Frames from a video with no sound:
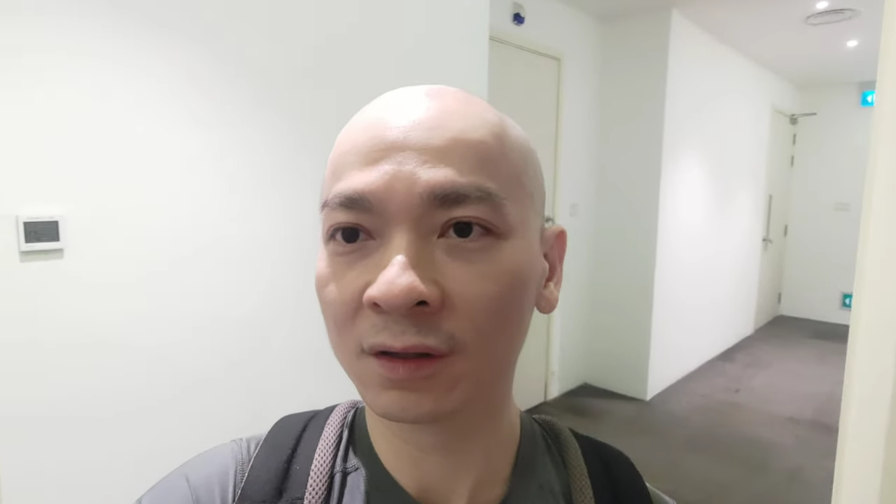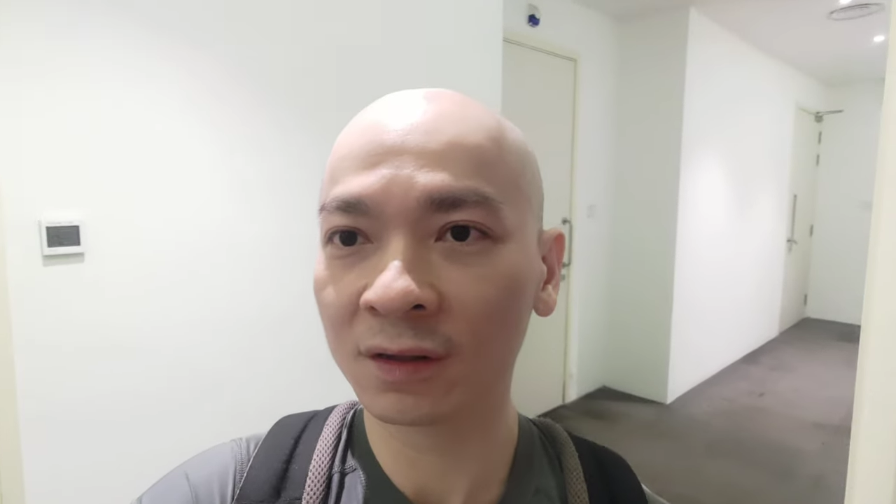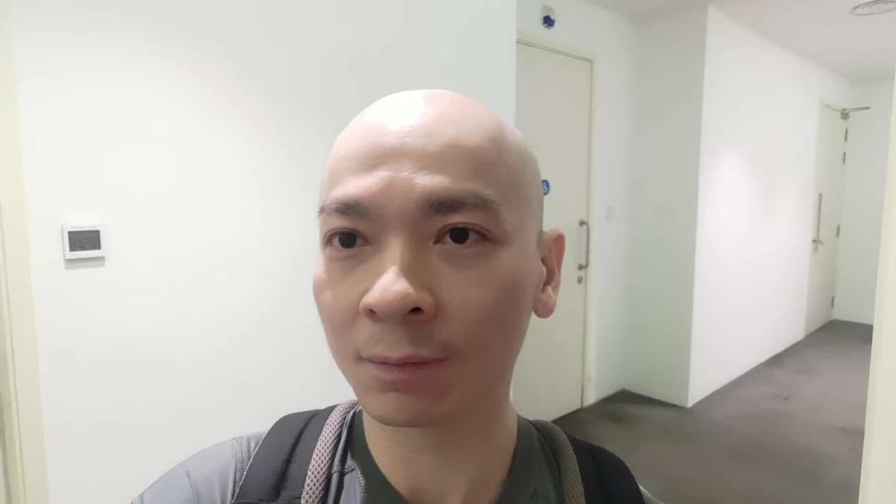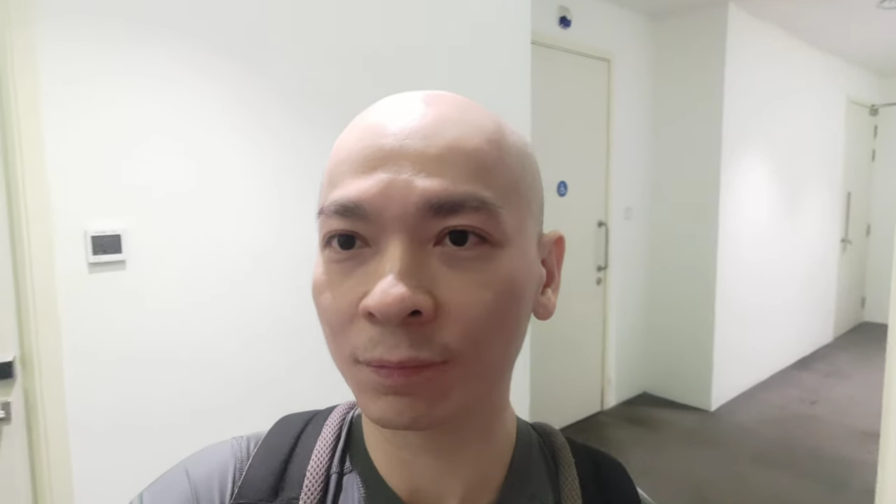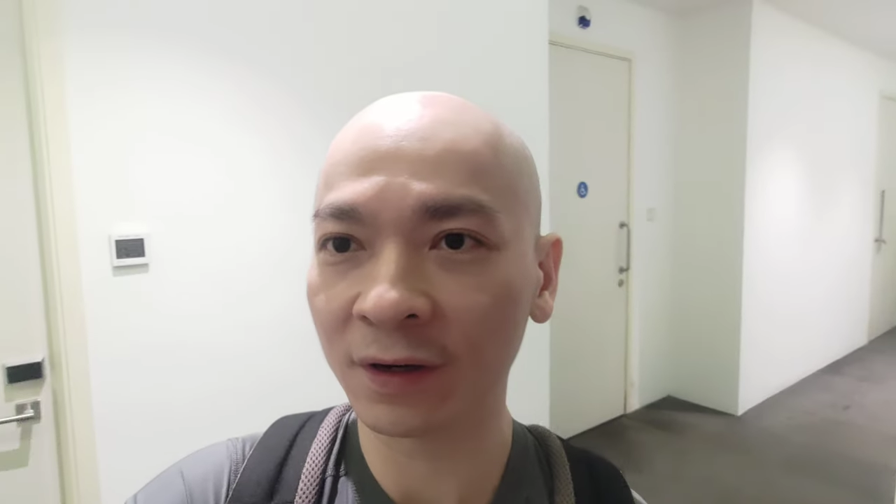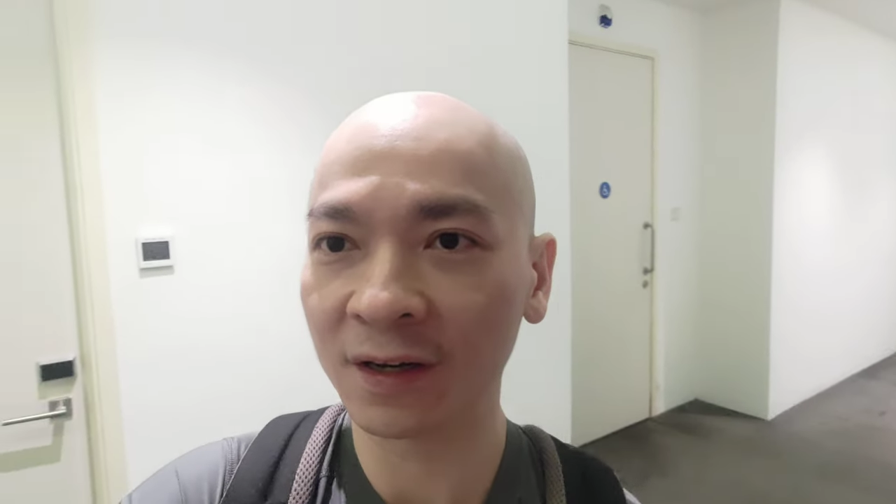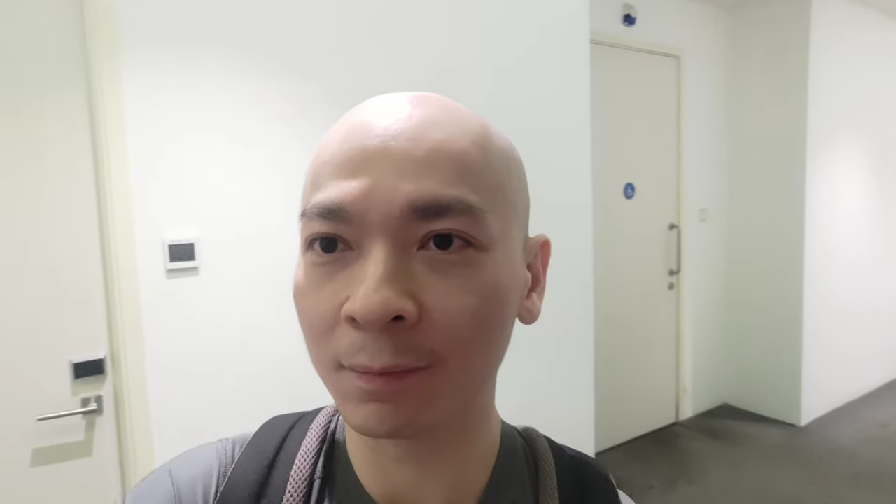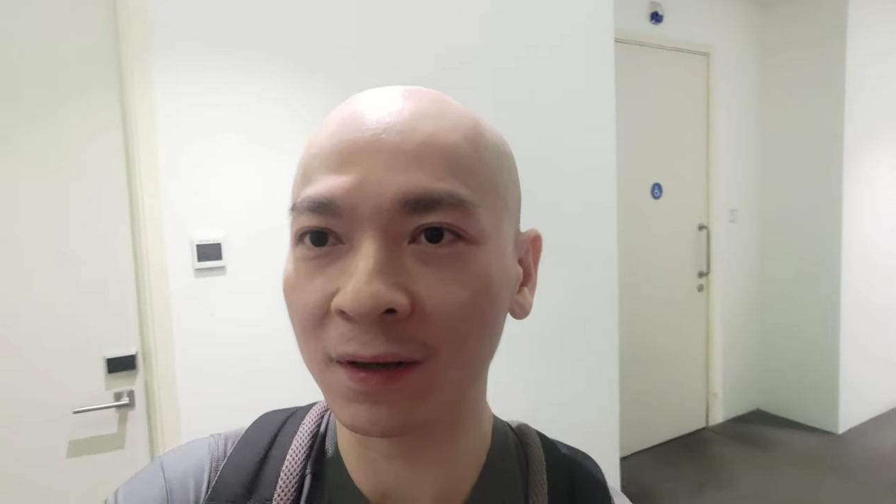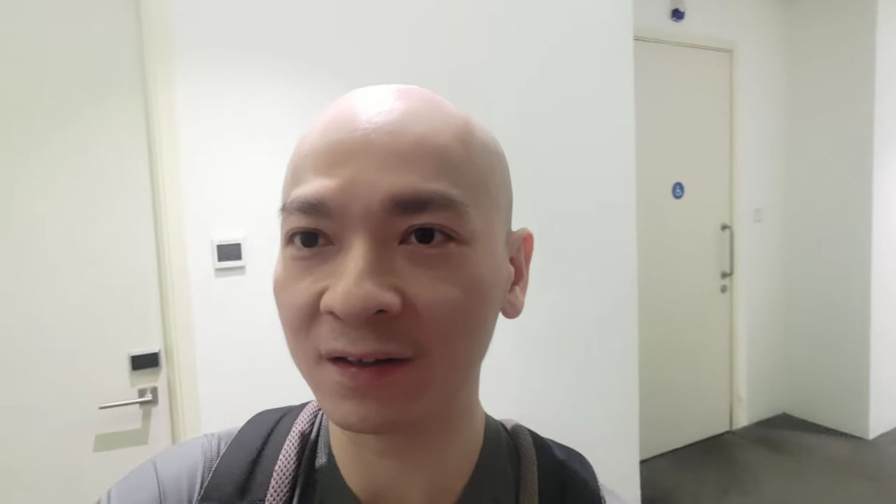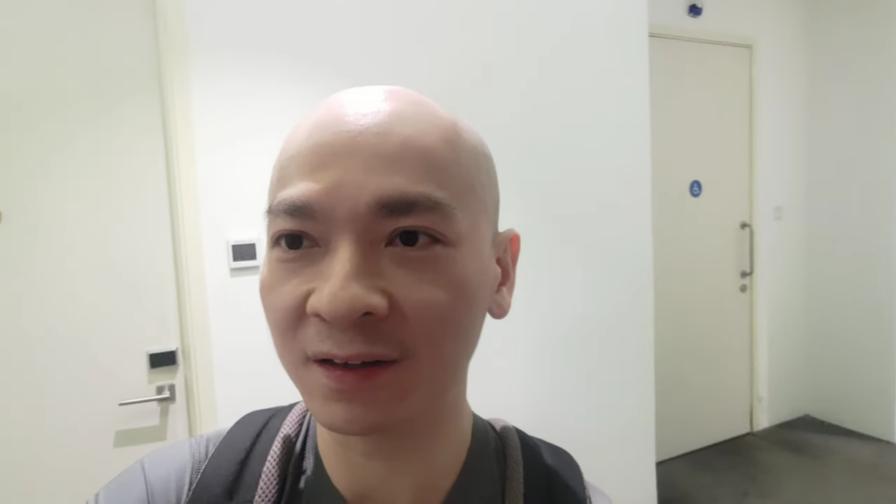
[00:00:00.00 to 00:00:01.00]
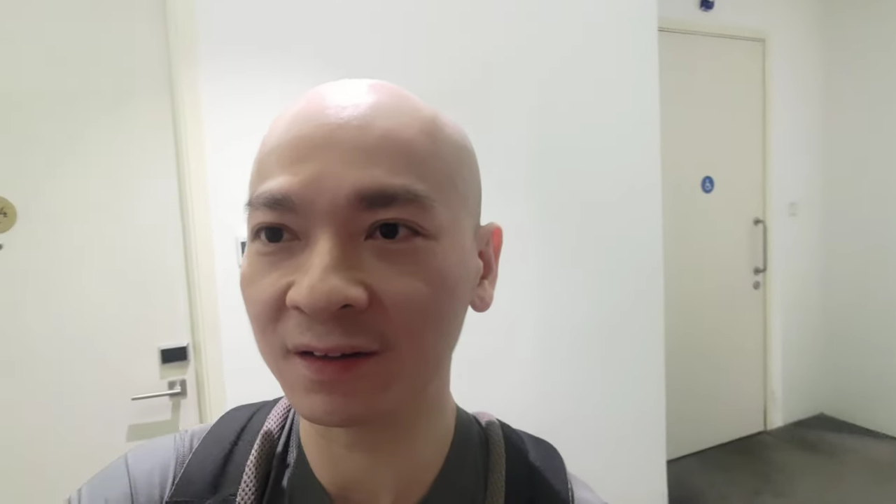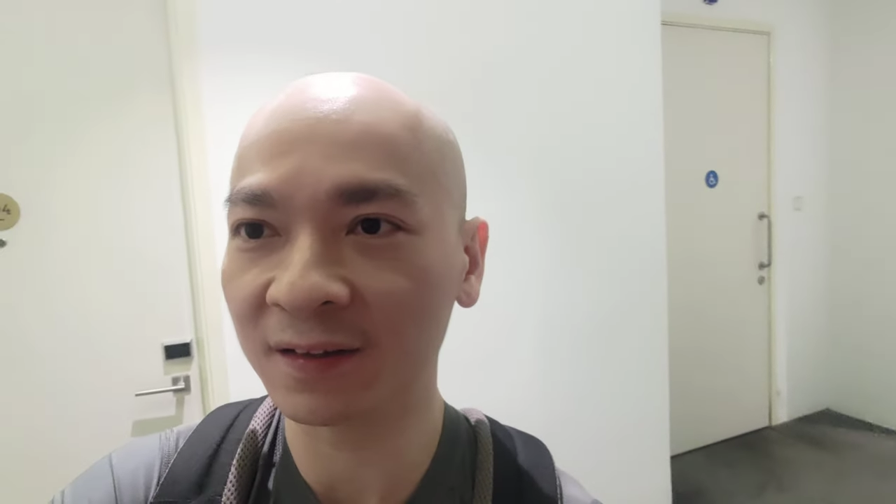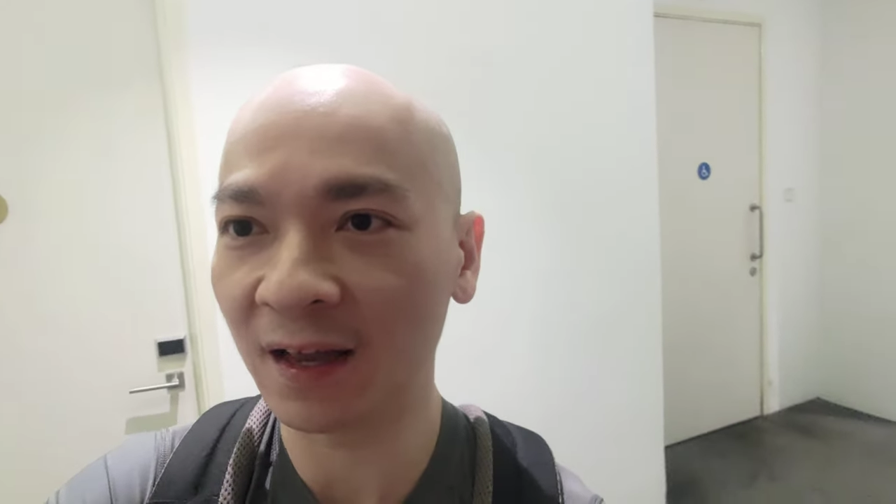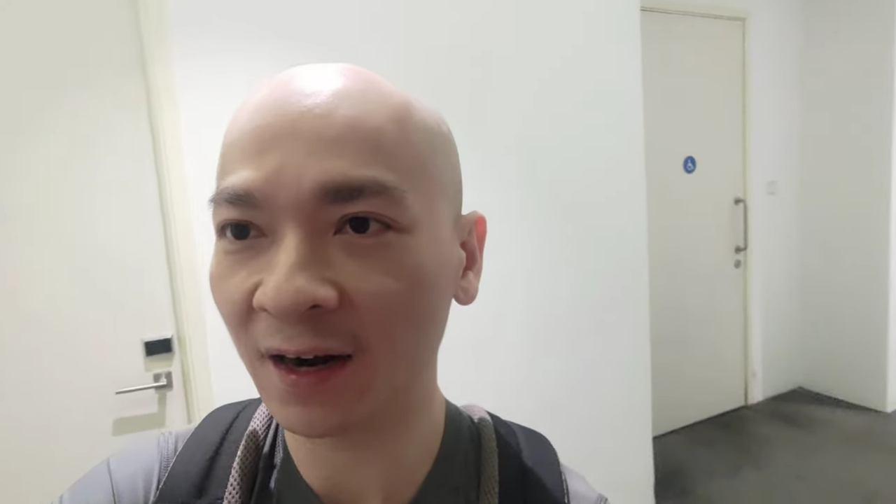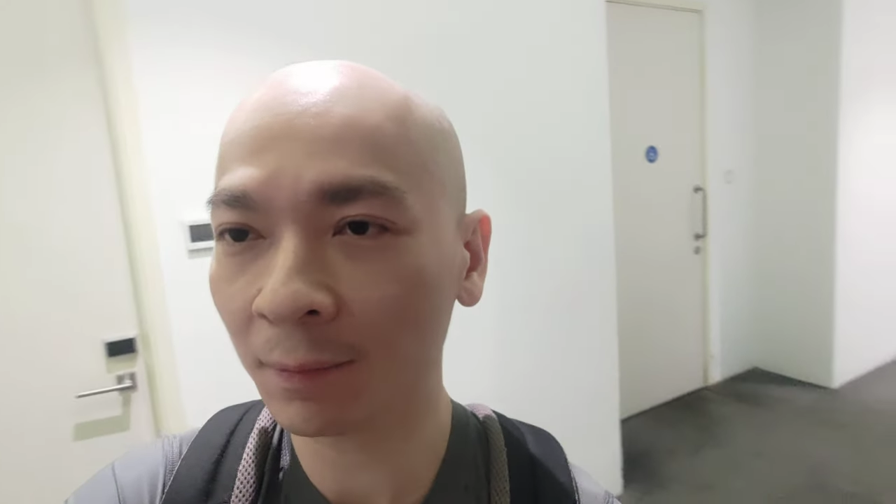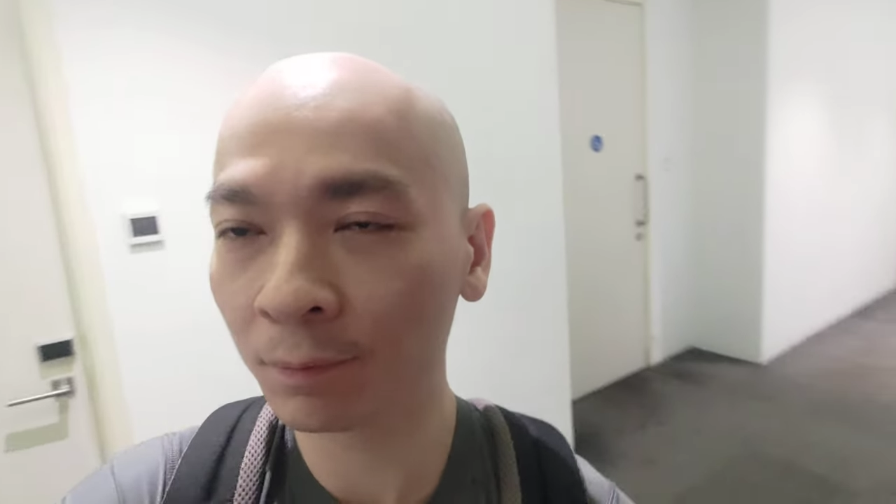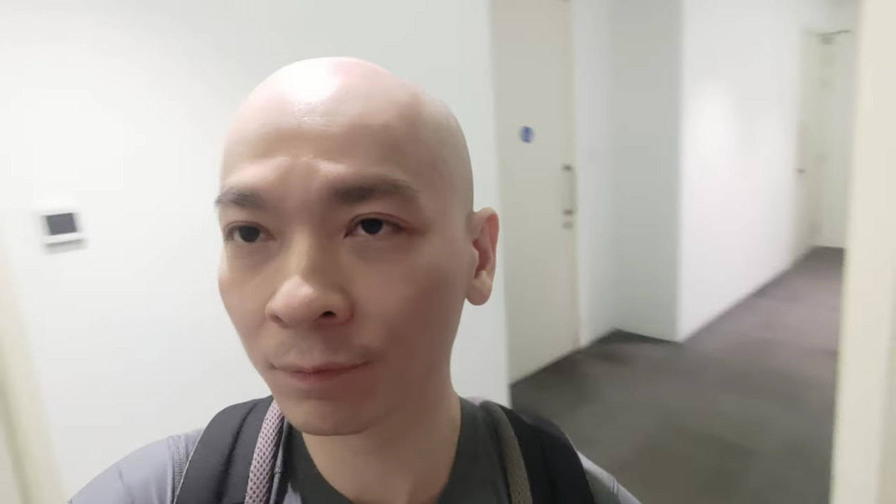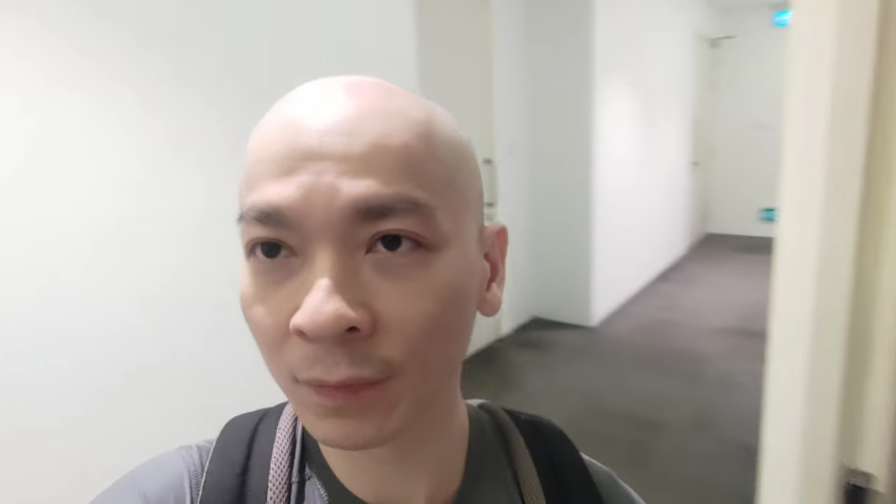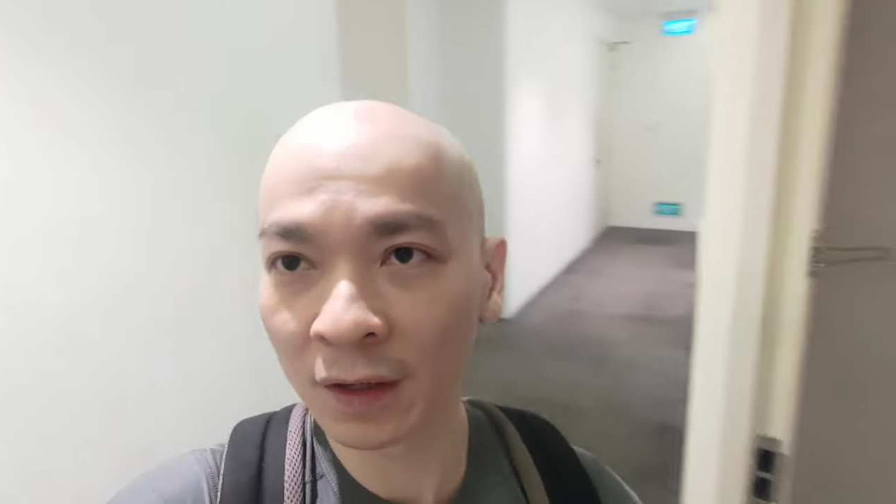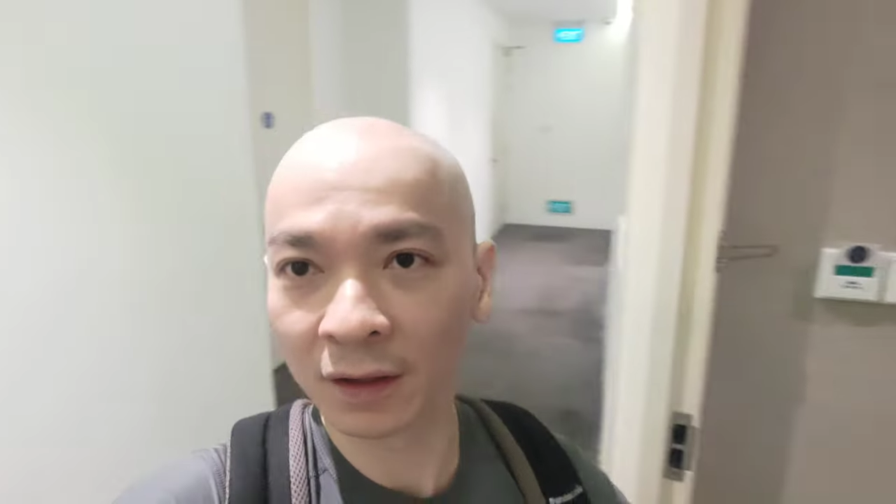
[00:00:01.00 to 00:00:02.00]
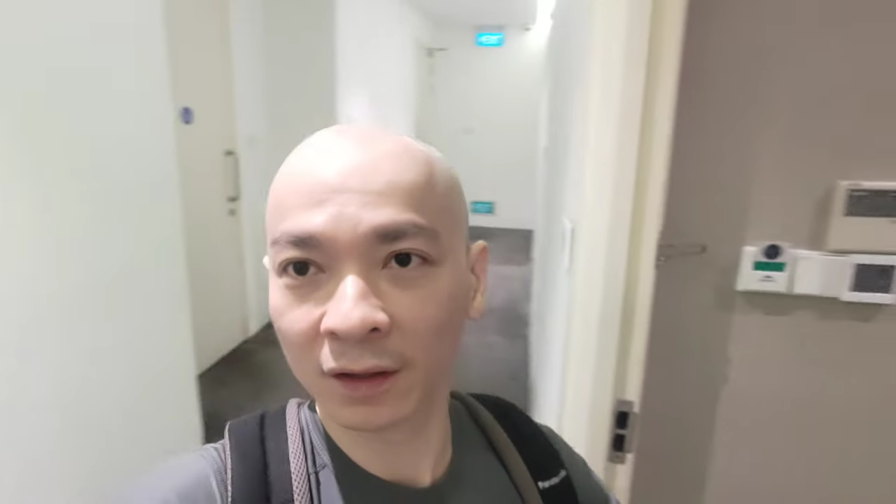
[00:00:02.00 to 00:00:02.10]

It's a pretty basic setup.